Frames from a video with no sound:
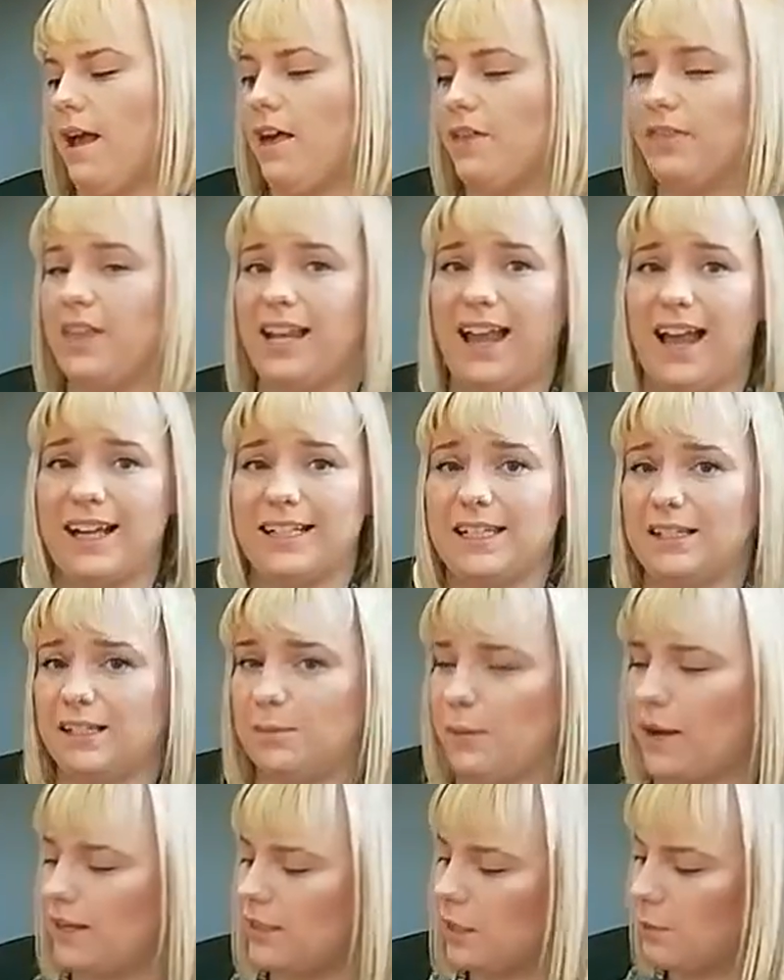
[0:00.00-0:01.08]
The light
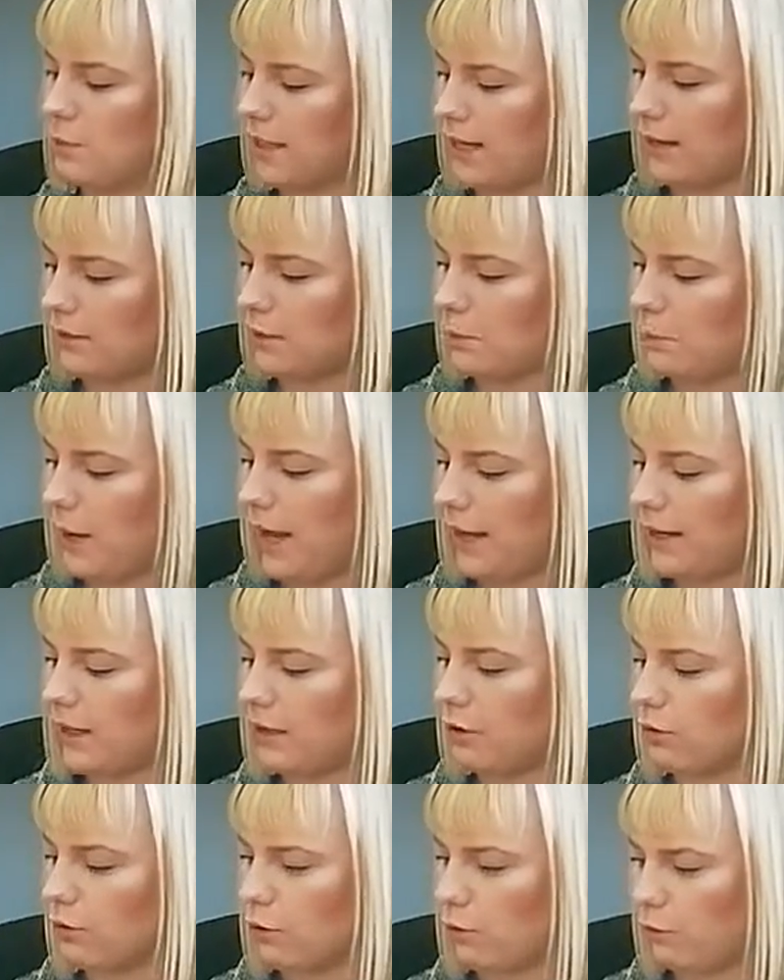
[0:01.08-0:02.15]
inspectors began to
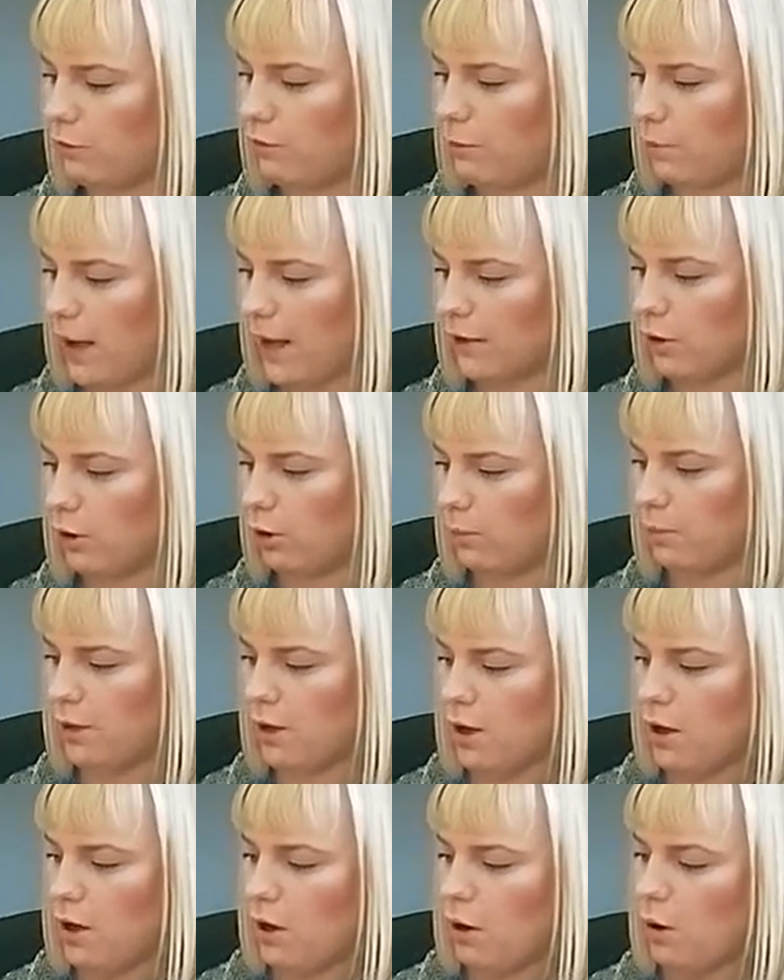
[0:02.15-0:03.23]
panic and called for backup.
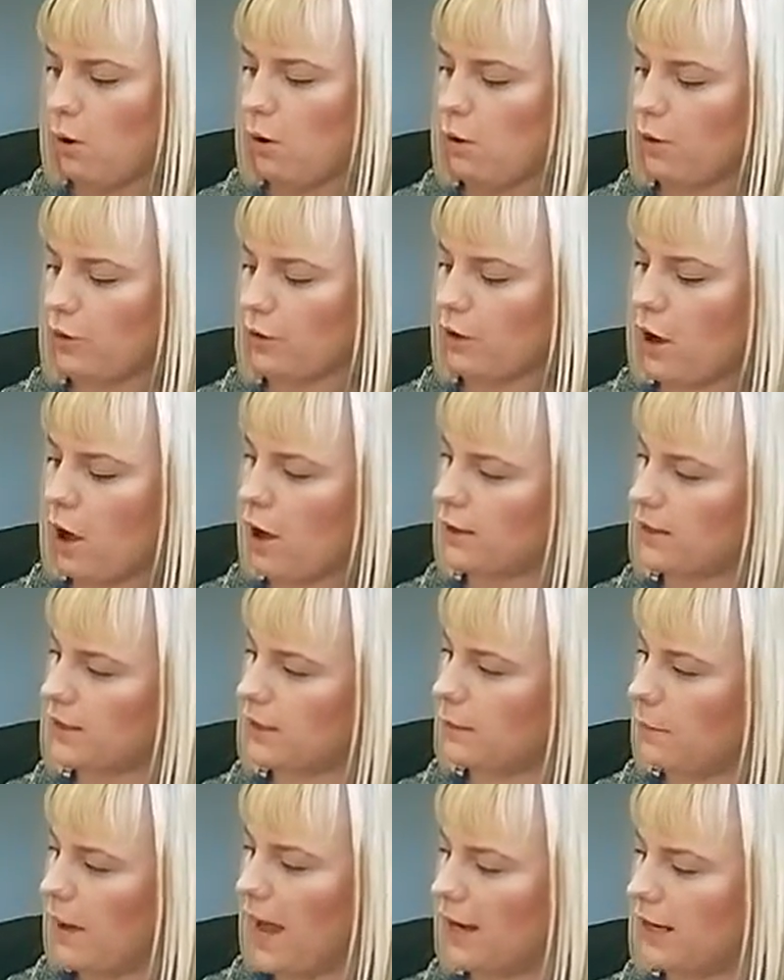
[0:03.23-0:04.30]
All the guards at
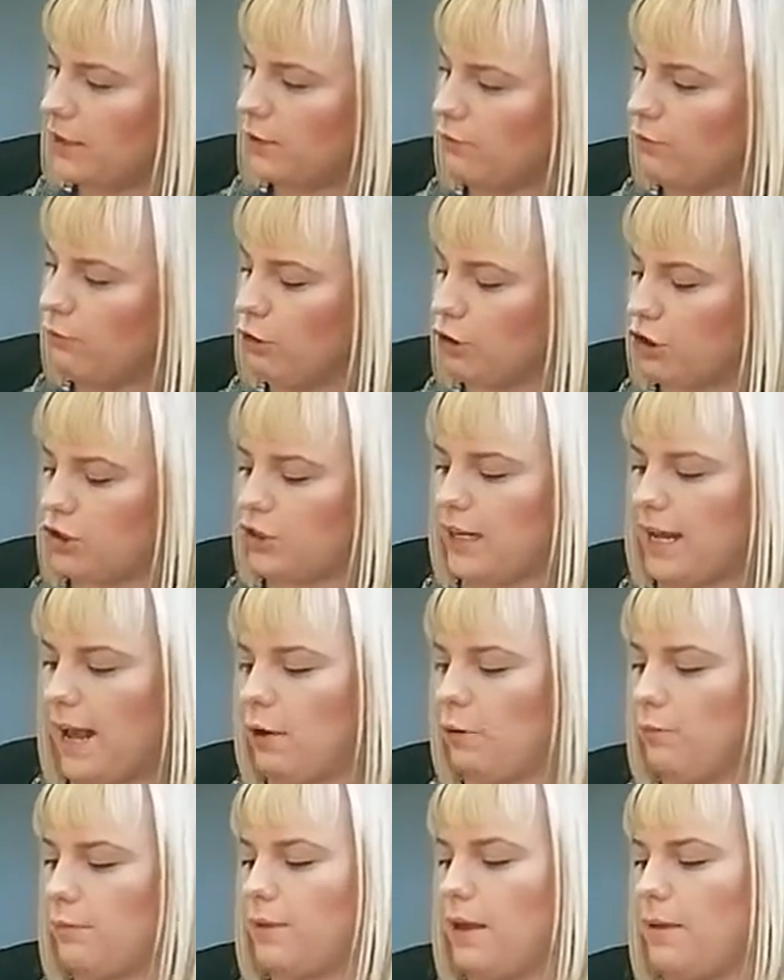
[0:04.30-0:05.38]
the palace rushed to
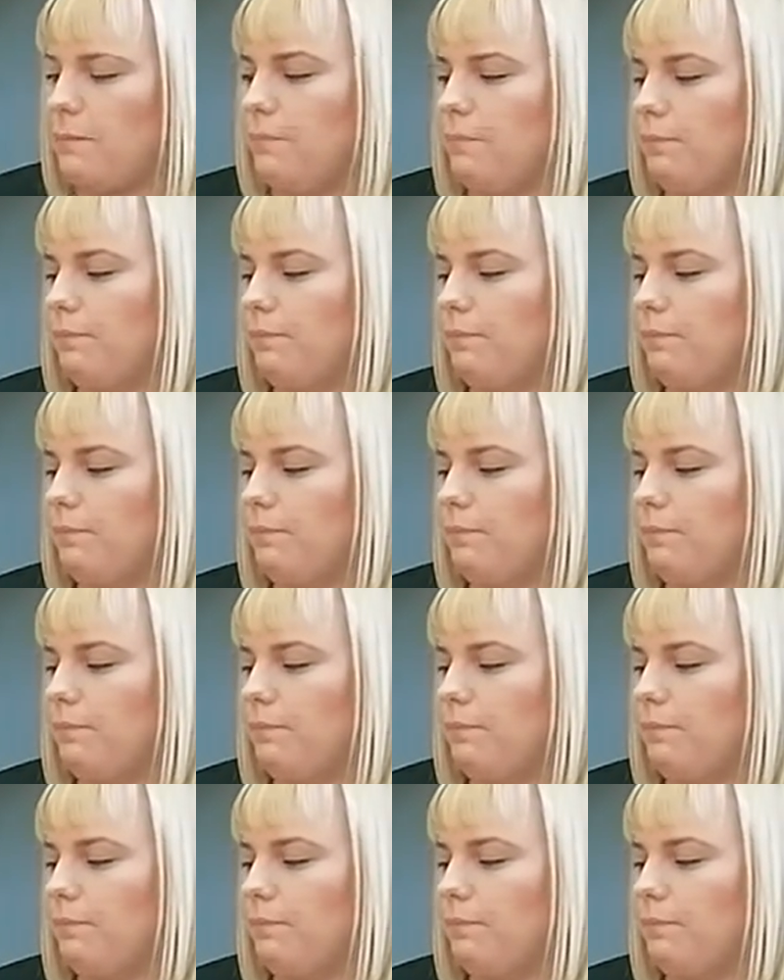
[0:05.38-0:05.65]
help them.